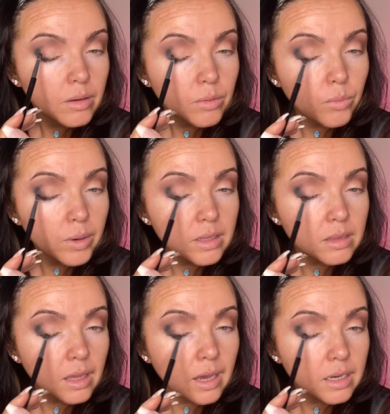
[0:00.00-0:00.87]
with
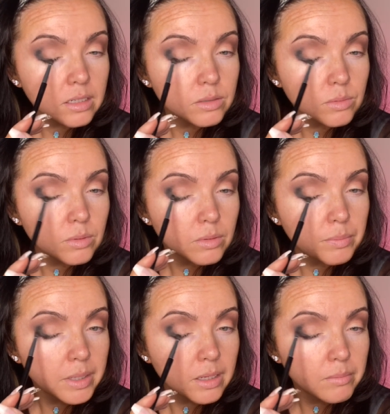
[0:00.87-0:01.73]
the actual
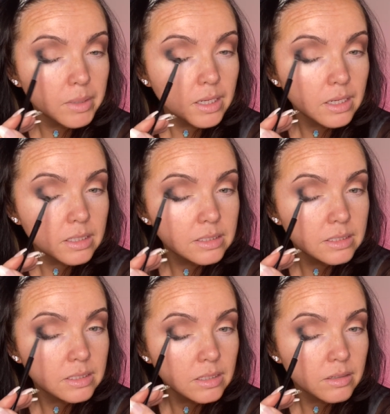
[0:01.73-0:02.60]
pigment
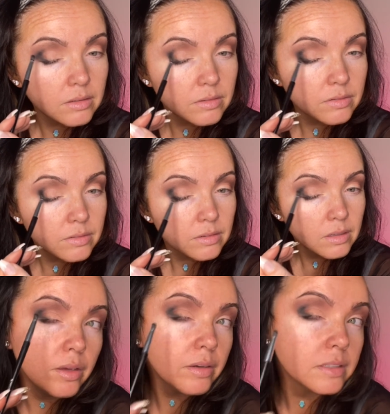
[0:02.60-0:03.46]
itself.
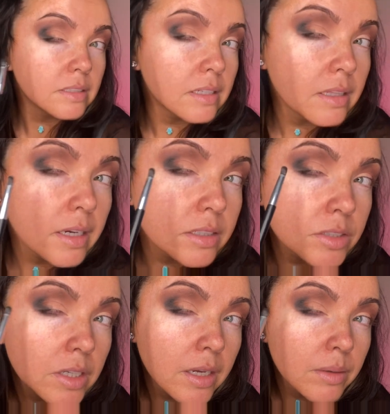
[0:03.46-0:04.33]
You can see that
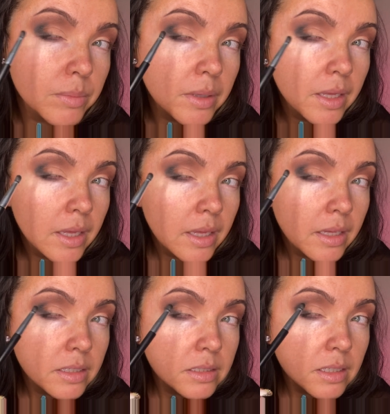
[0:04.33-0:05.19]
shape.
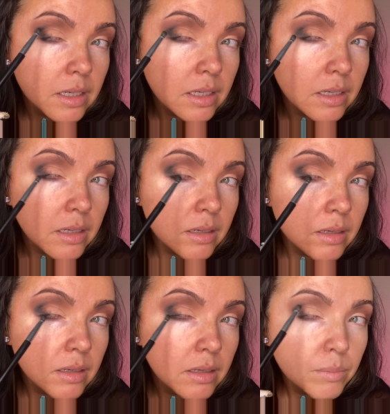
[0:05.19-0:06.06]
It's like a
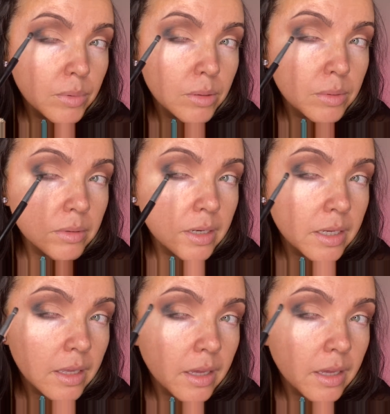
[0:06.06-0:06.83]
boomerang,